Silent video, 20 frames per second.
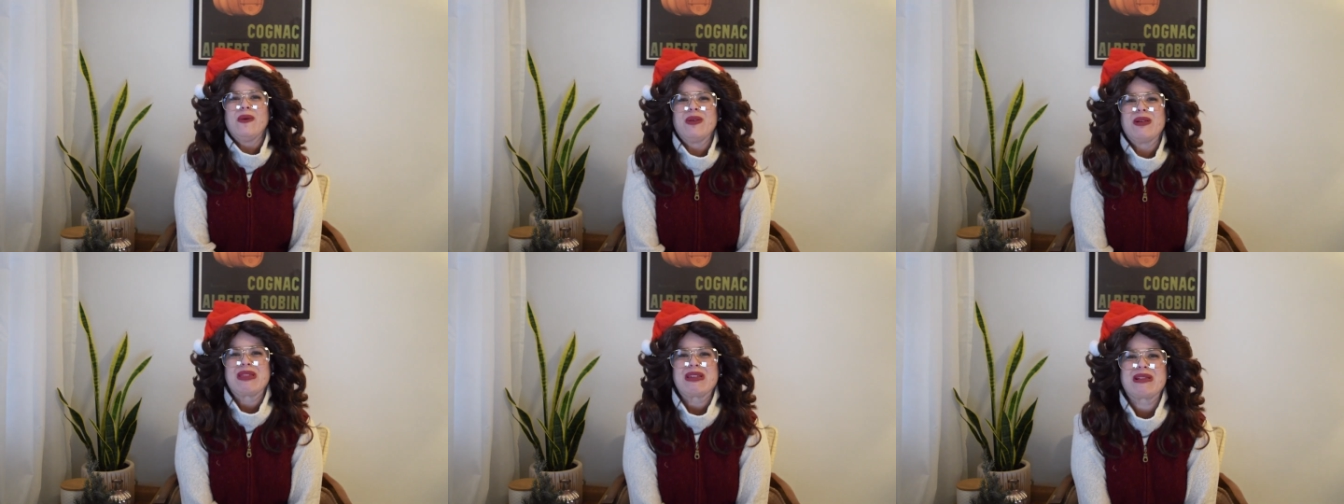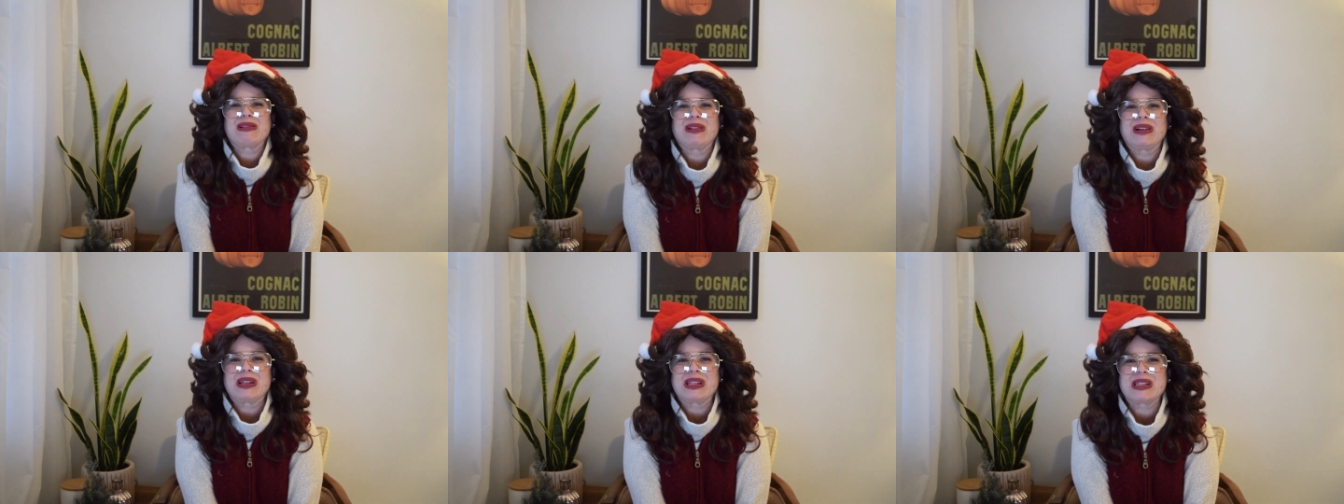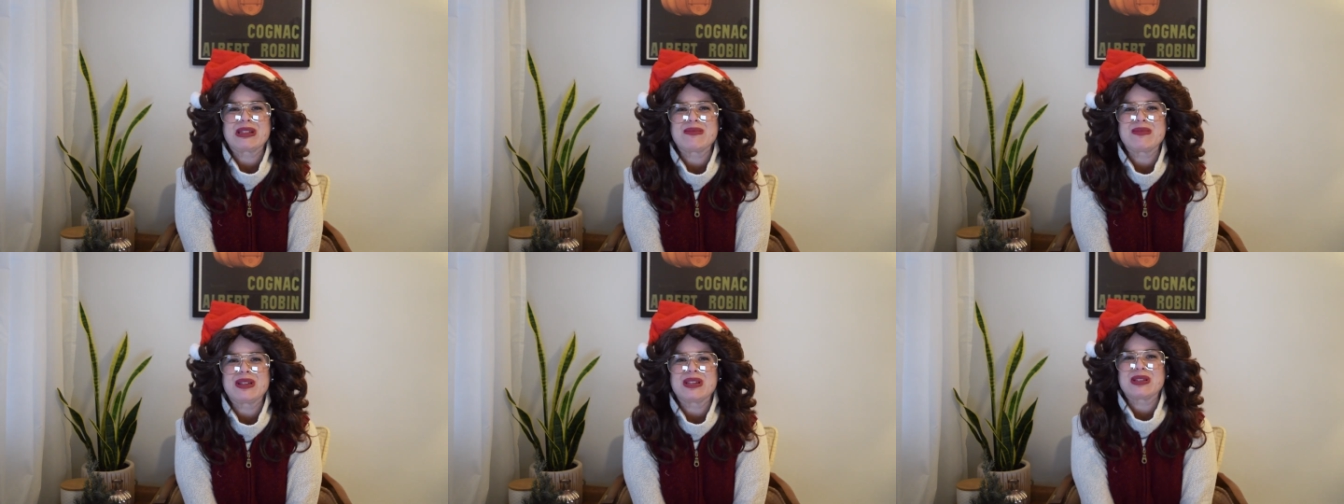With
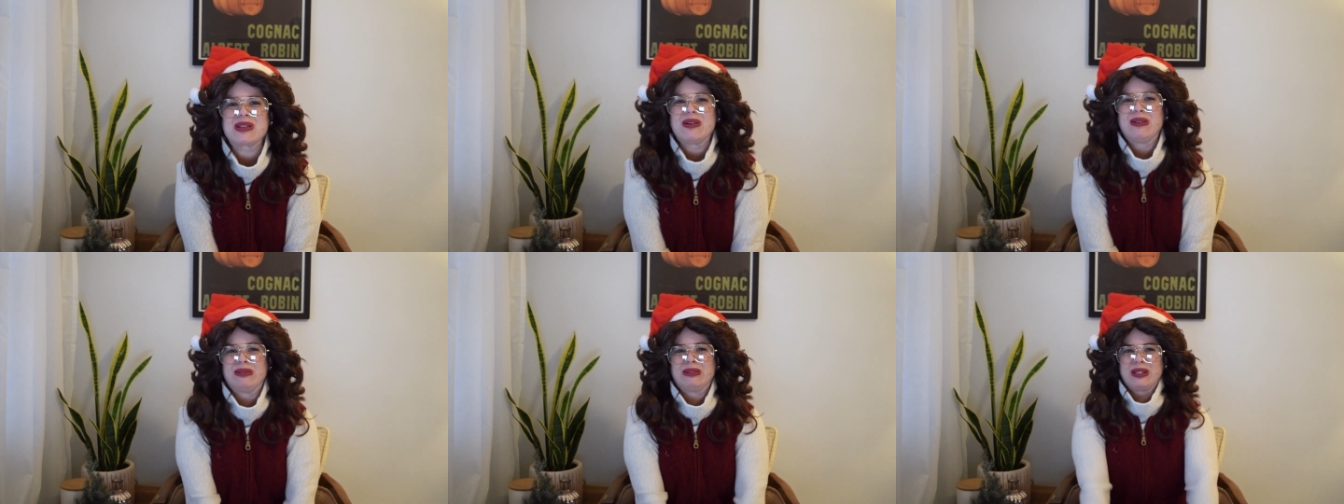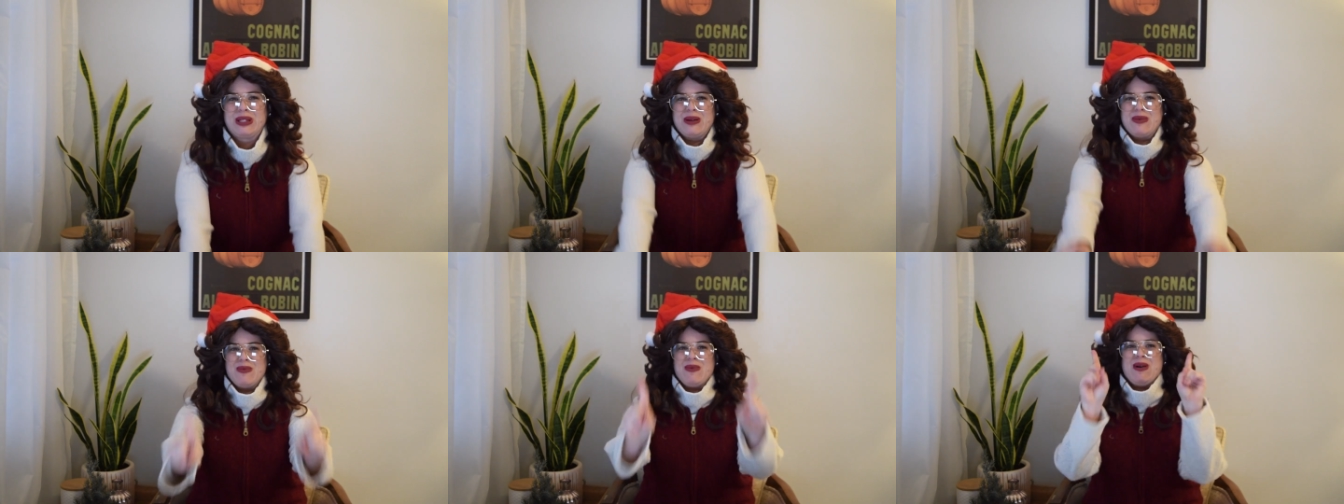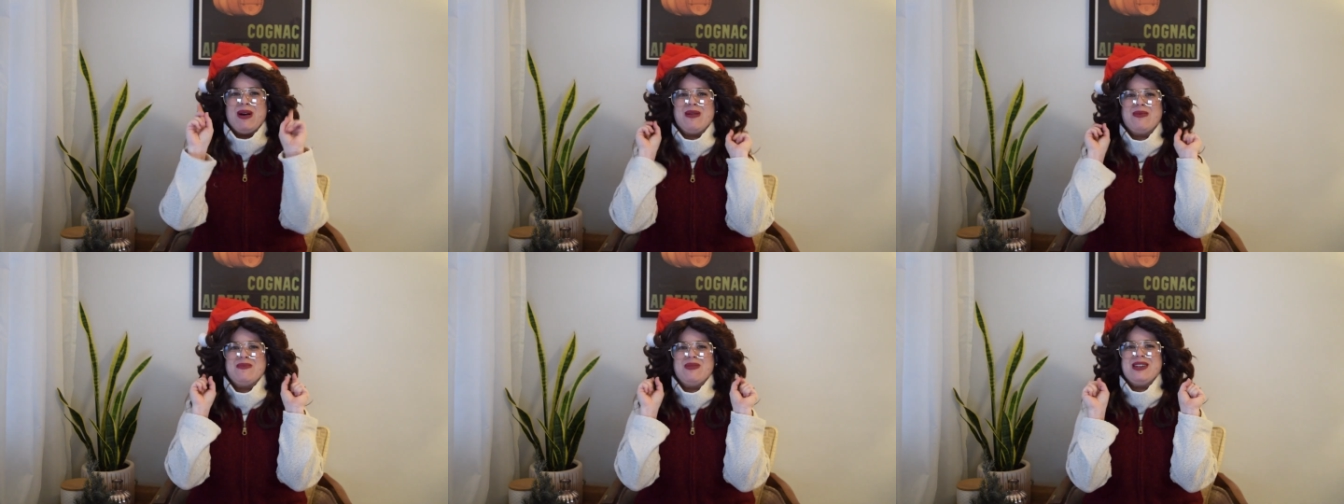Christmas only
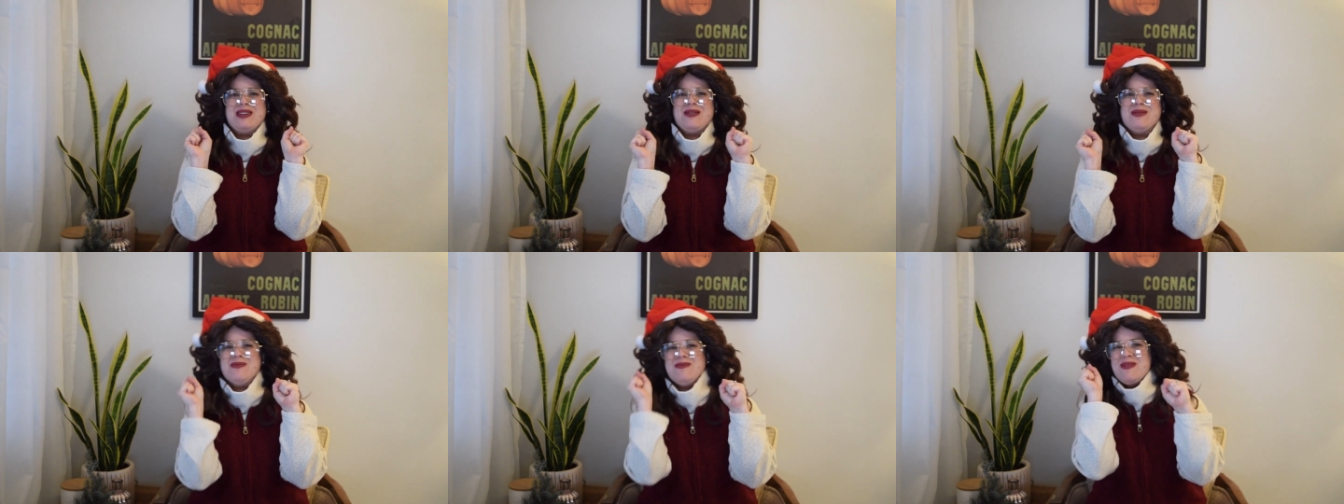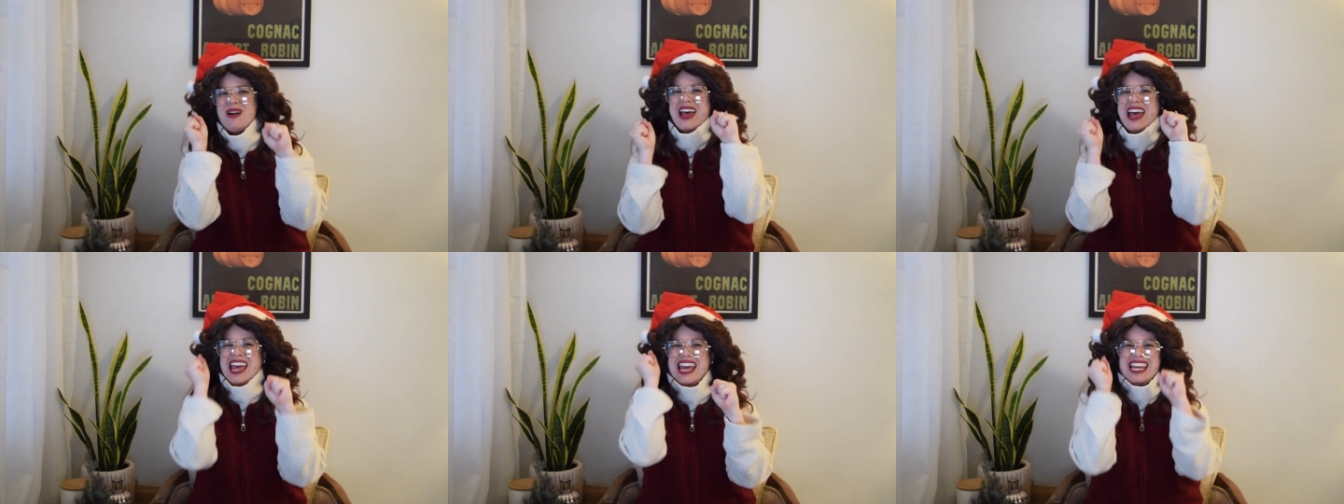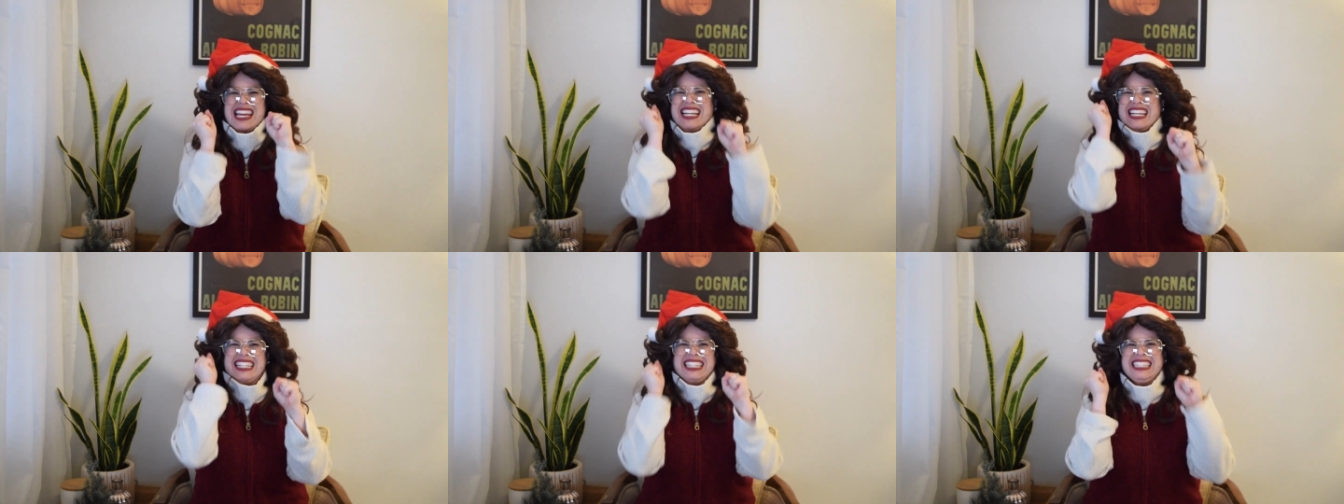one week
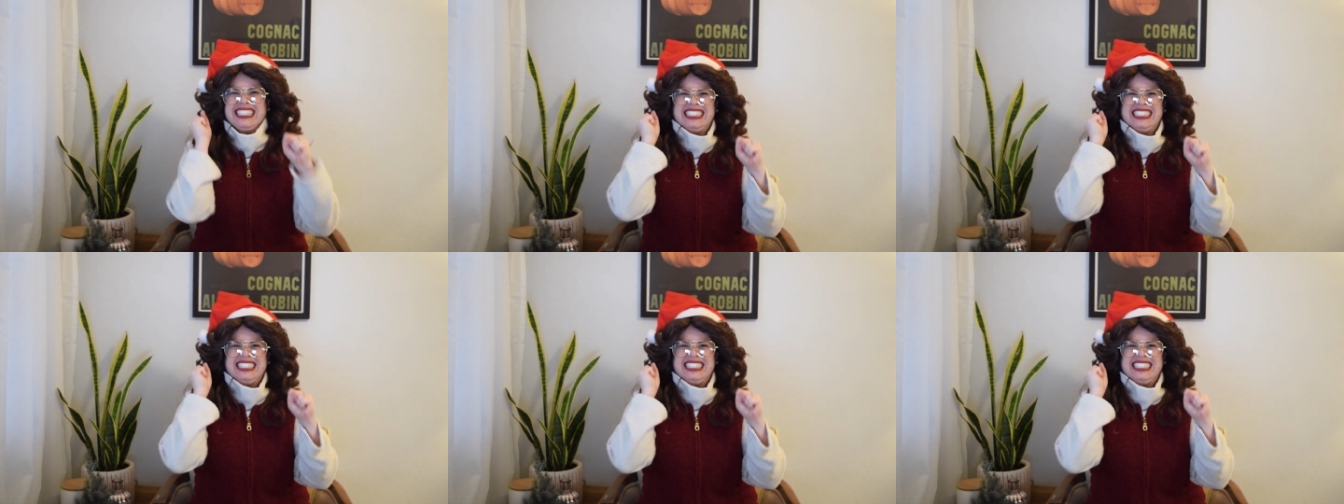away,